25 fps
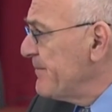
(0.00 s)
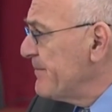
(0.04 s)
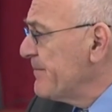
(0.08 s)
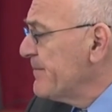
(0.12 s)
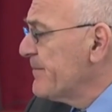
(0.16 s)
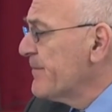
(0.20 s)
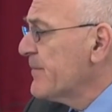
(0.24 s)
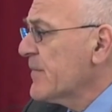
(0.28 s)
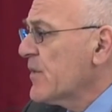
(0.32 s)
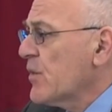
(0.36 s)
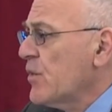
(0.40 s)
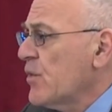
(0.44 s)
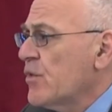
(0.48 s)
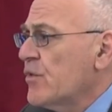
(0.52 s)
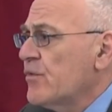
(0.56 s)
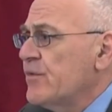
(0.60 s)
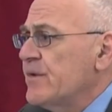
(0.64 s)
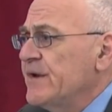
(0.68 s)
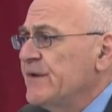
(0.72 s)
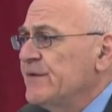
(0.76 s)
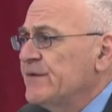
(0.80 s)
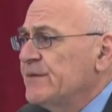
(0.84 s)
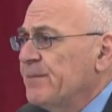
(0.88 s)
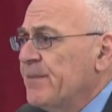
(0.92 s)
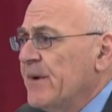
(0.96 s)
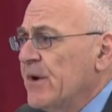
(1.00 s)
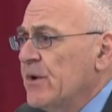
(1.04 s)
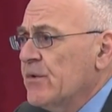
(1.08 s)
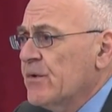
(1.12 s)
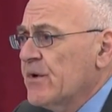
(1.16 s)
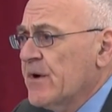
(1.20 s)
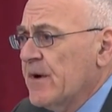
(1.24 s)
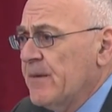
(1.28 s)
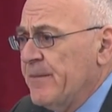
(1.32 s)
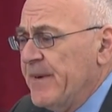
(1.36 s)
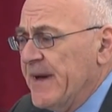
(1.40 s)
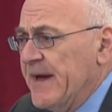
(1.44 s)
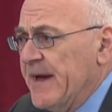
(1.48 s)
Kory spoke
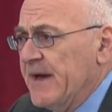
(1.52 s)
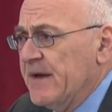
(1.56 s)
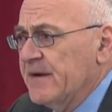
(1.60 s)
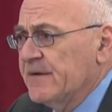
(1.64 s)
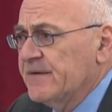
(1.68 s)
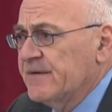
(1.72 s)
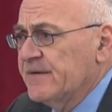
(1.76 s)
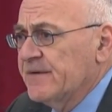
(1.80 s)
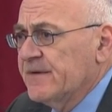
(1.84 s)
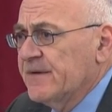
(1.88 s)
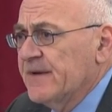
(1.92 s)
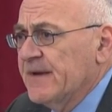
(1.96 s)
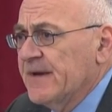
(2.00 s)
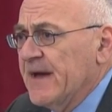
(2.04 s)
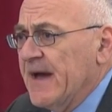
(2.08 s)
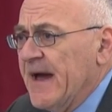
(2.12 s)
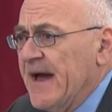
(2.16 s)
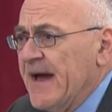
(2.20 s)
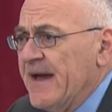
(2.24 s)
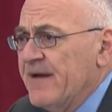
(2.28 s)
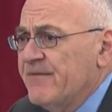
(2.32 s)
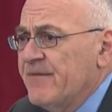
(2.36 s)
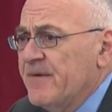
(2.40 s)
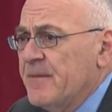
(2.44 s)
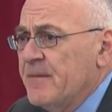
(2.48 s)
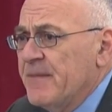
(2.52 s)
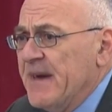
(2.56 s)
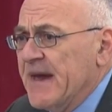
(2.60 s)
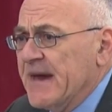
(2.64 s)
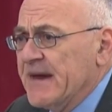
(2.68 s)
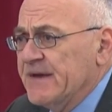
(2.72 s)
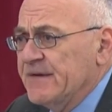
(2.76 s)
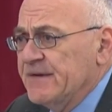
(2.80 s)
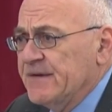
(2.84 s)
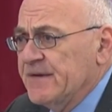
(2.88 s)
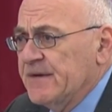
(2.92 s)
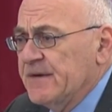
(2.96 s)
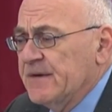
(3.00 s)
about
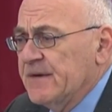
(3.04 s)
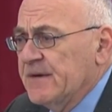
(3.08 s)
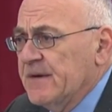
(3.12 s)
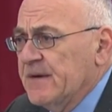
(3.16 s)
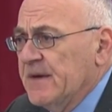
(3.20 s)
ivermectin.